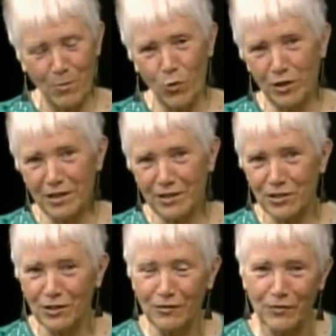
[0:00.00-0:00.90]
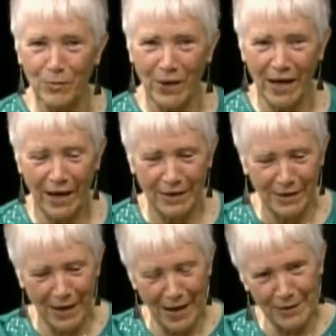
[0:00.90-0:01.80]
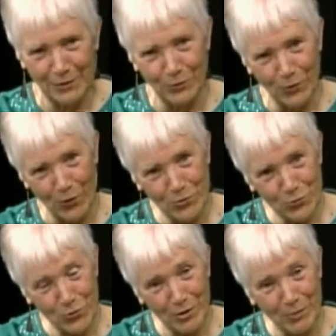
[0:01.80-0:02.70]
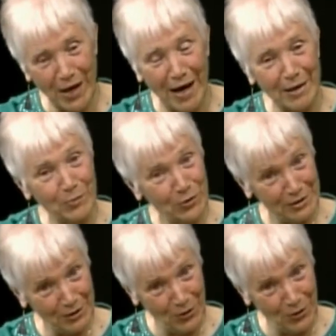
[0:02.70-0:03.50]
put the silver band on the rosewood bottom with the